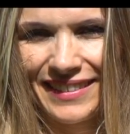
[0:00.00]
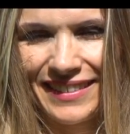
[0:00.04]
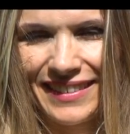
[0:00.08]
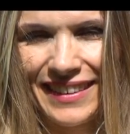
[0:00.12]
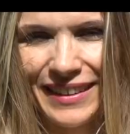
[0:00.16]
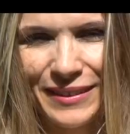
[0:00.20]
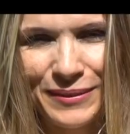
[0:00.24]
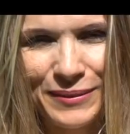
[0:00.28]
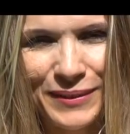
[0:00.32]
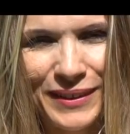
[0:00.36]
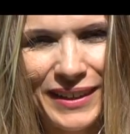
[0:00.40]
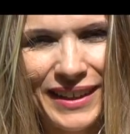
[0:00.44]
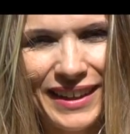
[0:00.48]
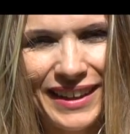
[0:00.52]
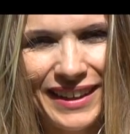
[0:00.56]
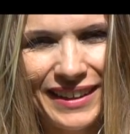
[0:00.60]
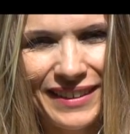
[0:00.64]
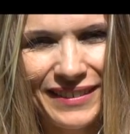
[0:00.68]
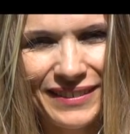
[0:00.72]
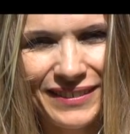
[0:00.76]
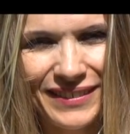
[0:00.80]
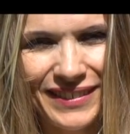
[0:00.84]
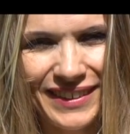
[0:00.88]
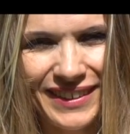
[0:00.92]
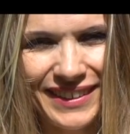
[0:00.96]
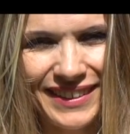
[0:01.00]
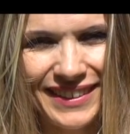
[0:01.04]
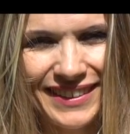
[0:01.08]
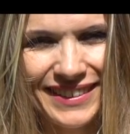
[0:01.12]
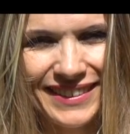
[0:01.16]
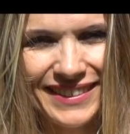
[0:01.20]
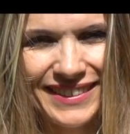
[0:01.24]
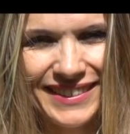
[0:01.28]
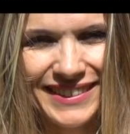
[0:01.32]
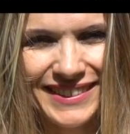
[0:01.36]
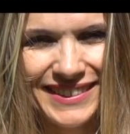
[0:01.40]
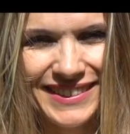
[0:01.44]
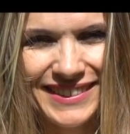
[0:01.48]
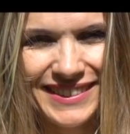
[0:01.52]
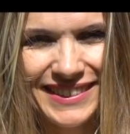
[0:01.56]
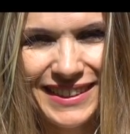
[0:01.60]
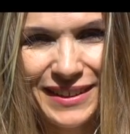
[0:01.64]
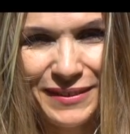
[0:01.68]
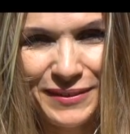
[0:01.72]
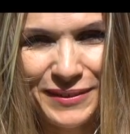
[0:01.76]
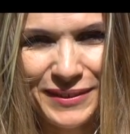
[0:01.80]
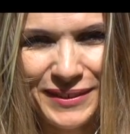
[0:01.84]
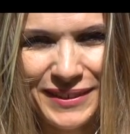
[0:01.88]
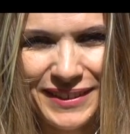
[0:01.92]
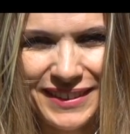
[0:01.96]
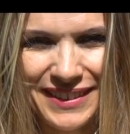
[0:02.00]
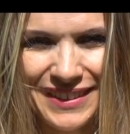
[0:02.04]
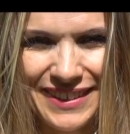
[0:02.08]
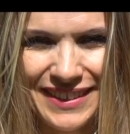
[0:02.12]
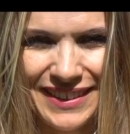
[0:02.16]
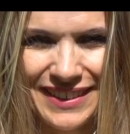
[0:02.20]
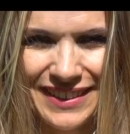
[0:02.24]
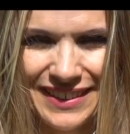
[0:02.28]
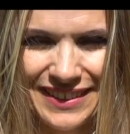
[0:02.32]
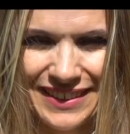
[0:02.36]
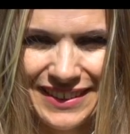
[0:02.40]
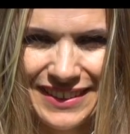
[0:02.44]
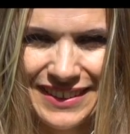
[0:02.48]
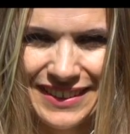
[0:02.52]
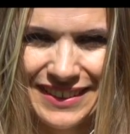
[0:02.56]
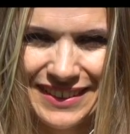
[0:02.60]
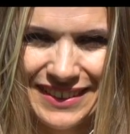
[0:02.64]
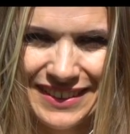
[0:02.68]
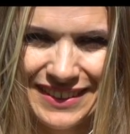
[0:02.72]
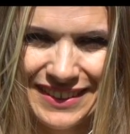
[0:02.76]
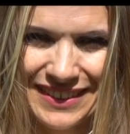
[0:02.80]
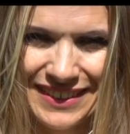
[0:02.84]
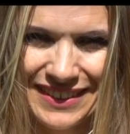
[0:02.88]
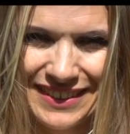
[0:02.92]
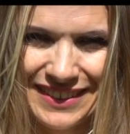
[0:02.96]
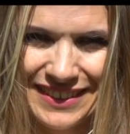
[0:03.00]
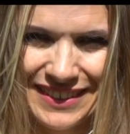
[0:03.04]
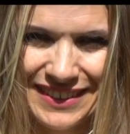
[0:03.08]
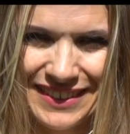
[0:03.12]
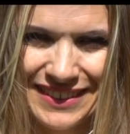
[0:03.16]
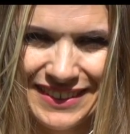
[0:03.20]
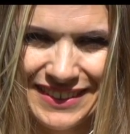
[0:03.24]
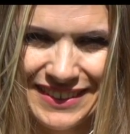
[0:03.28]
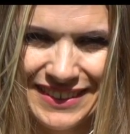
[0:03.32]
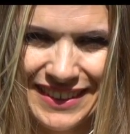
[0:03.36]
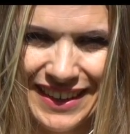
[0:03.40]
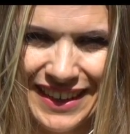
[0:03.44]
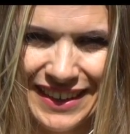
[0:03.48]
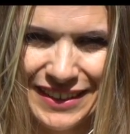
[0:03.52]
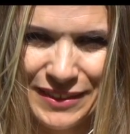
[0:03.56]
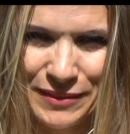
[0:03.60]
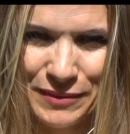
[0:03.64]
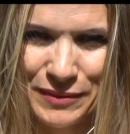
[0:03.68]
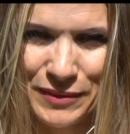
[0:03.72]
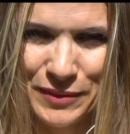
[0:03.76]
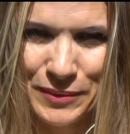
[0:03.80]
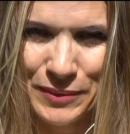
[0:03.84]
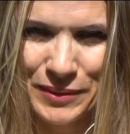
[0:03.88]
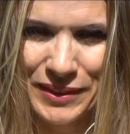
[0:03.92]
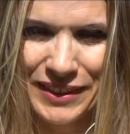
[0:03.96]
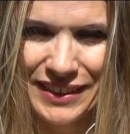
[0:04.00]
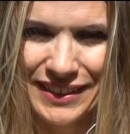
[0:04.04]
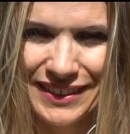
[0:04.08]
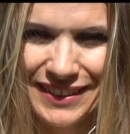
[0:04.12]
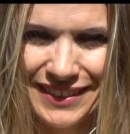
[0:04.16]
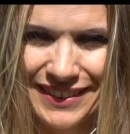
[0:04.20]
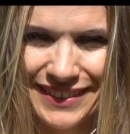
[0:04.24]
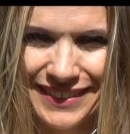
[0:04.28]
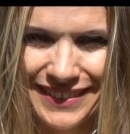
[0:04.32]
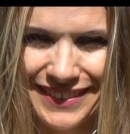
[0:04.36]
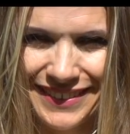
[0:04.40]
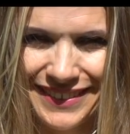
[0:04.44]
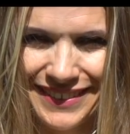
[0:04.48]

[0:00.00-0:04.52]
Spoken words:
Then we have the 7th sign of the week.